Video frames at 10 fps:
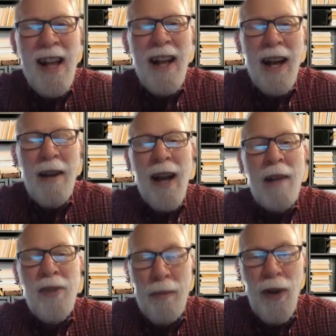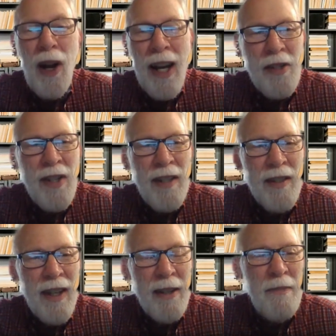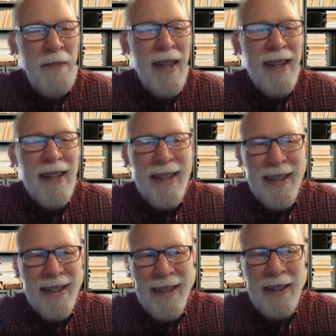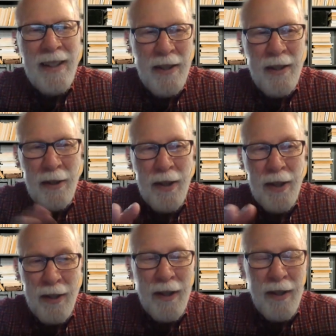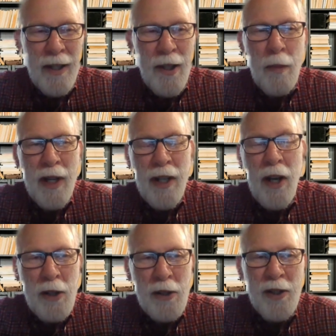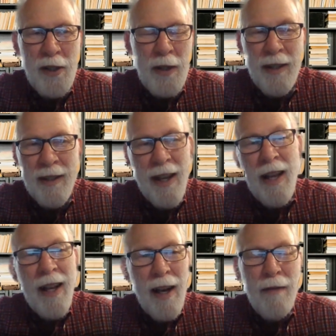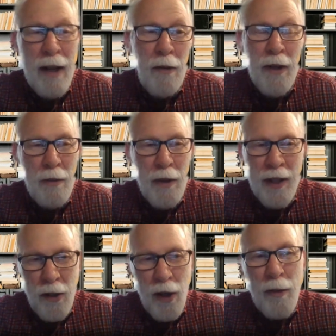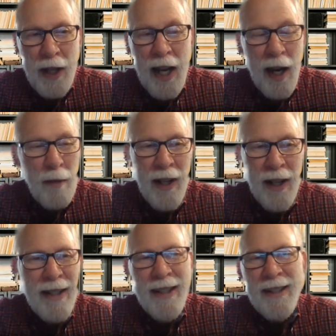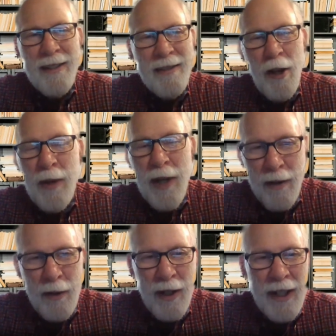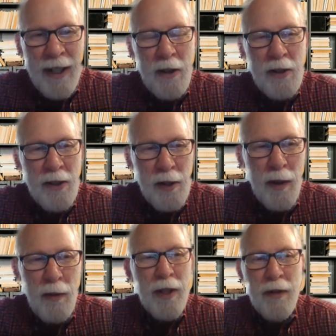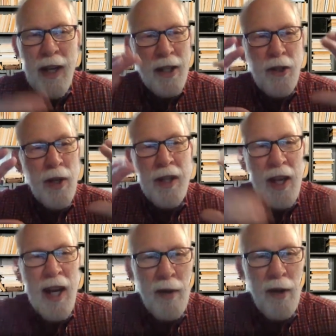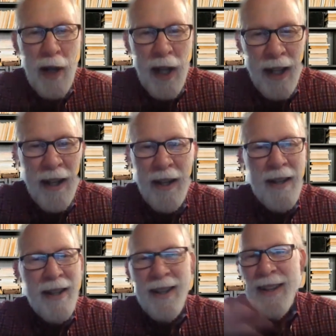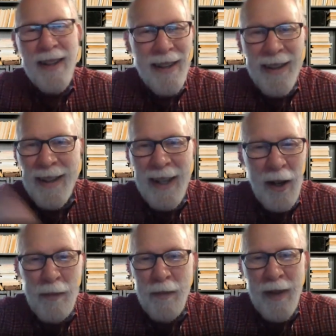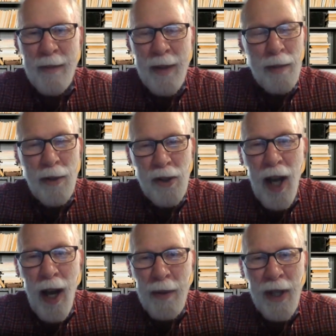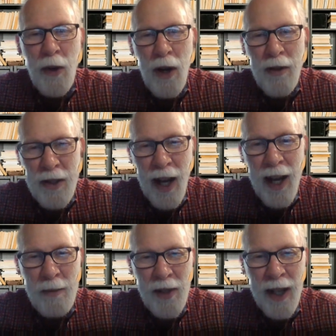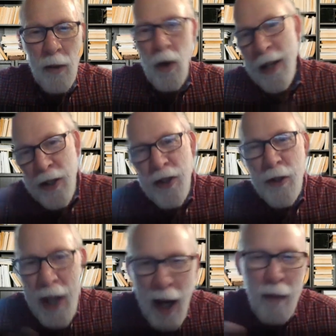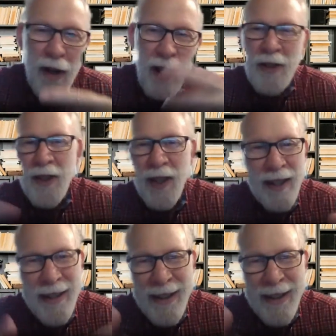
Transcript: I'm surprised that that nobody notices, because I found with a normal camera, nobody ever really notices. But when you've got a twin camera rig, you know, people are stopping you all the time saying, why the two cameras? And,